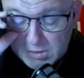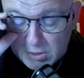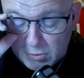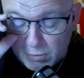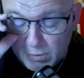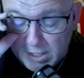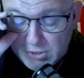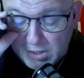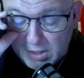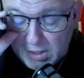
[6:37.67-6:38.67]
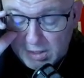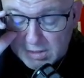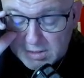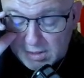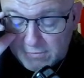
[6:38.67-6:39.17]
So creation
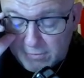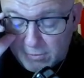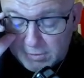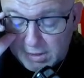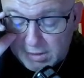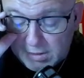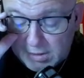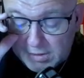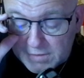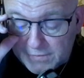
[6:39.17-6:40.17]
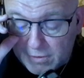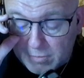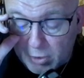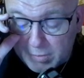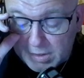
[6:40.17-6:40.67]
is unfolding in this
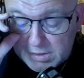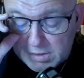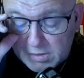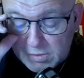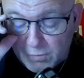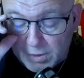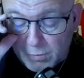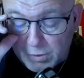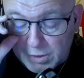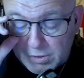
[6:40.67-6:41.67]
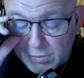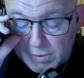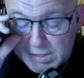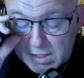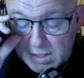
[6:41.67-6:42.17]
very moment. What will you do
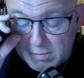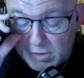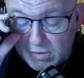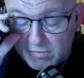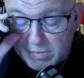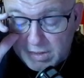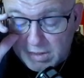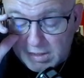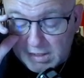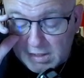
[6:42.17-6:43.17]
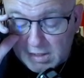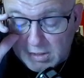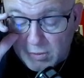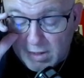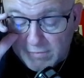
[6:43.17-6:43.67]
with the time
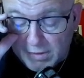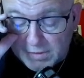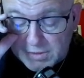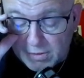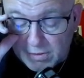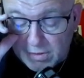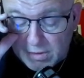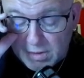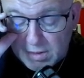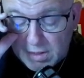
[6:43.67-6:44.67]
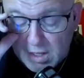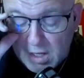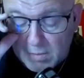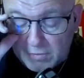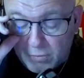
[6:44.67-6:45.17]
you have on this earth?
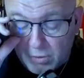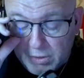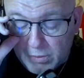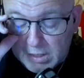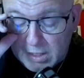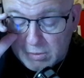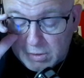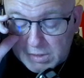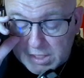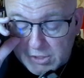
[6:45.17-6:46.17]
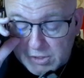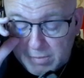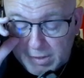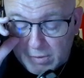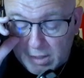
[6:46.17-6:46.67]
Before you allow your attention
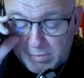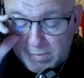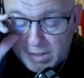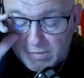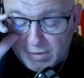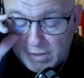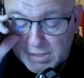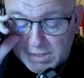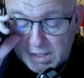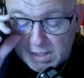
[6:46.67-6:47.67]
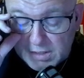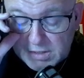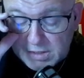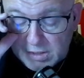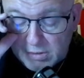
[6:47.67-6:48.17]
to be grabbed by the various
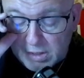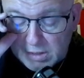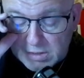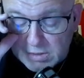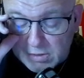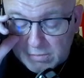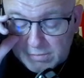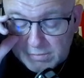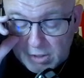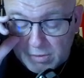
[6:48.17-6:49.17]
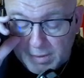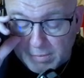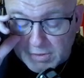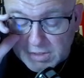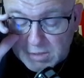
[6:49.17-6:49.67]
things you can consume, other
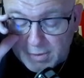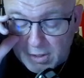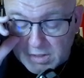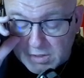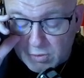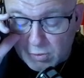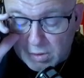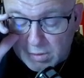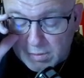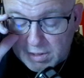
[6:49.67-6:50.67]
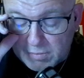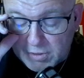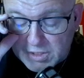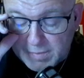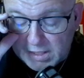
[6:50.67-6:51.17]
people's experiences or
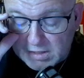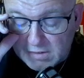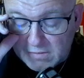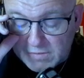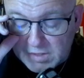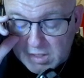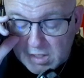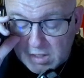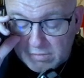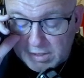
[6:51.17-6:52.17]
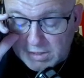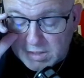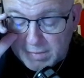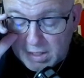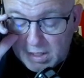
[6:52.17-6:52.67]
perspectives, things
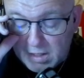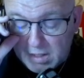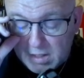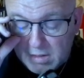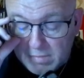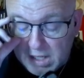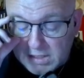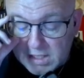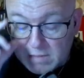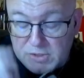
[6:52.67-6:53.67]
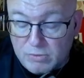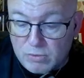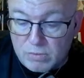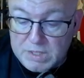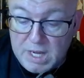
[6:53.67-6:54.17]
to buy, make time to
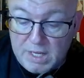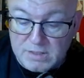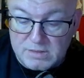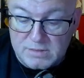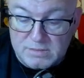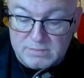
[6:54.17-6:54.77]
create.